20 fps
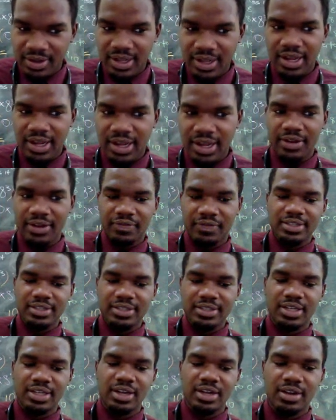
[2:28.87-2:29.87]
Alright, flexi
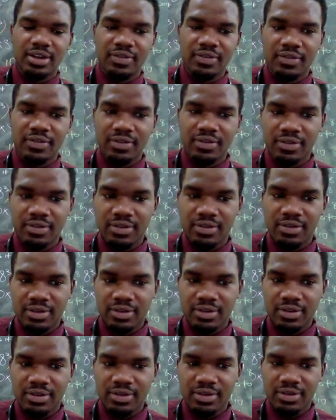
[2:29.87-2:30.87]
curve.
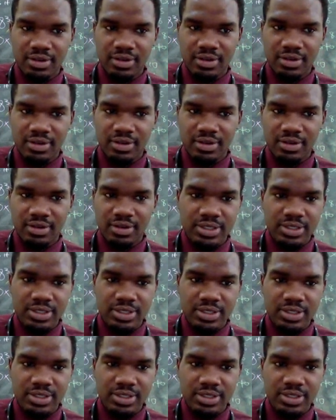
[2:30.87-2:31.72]
Let's check.